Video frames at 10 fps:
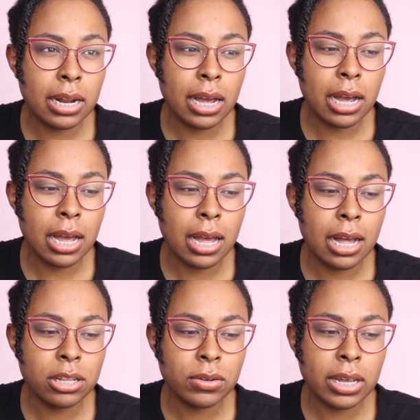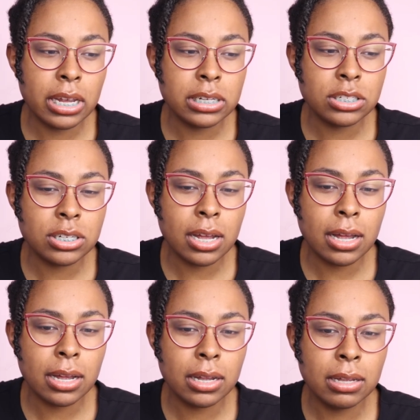and
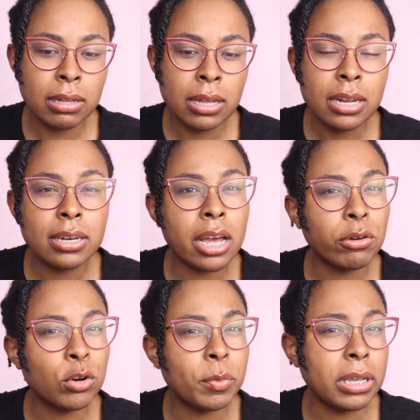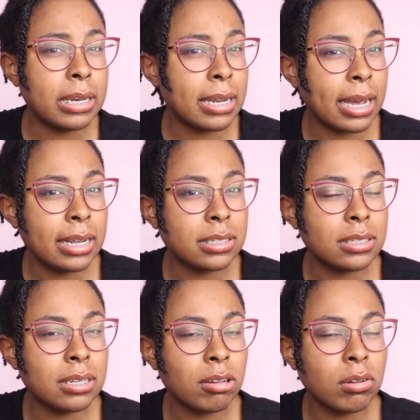Alocasia Nairobi
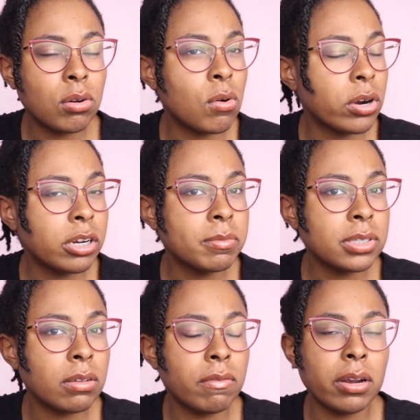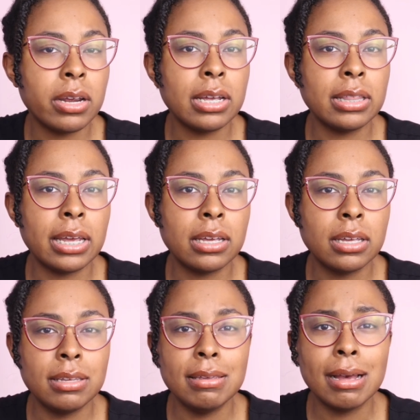night corms, very like
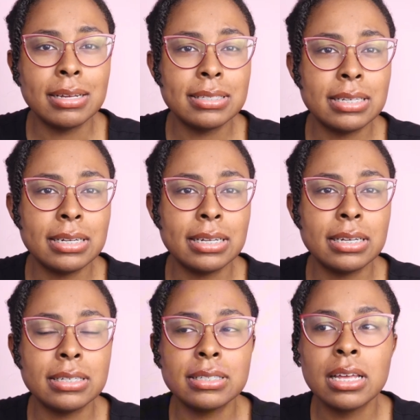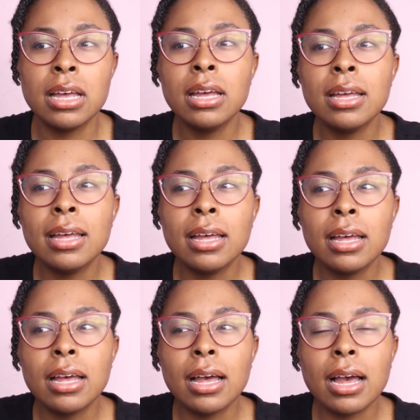young seedlings.
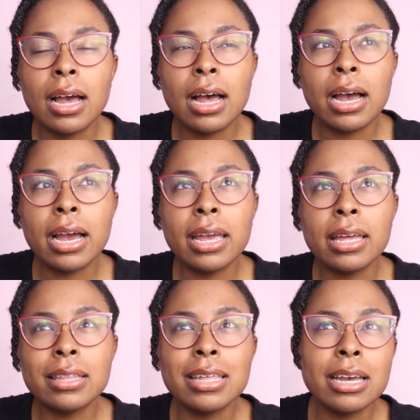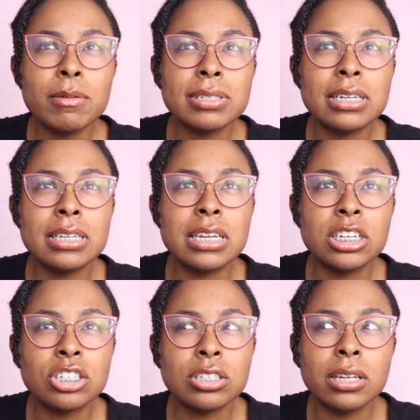I think I was
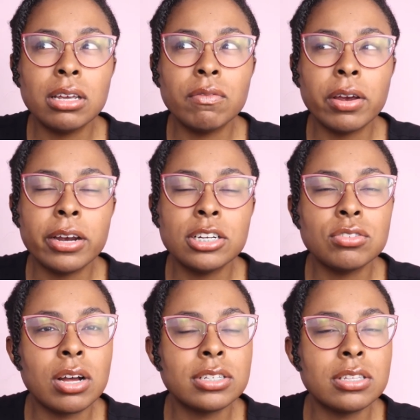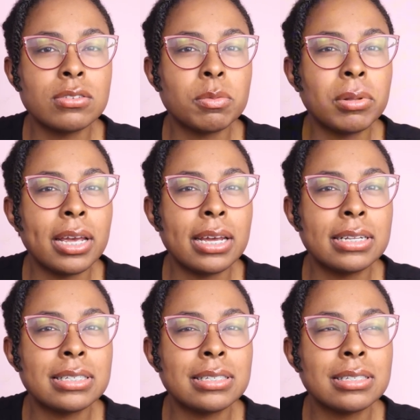initially very drawn to those
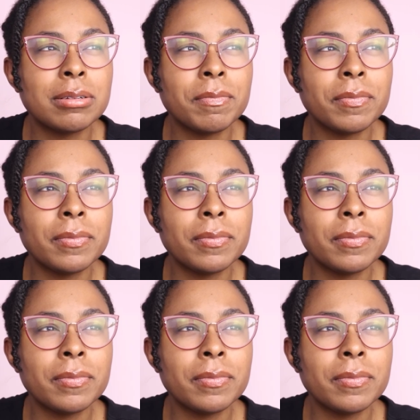plants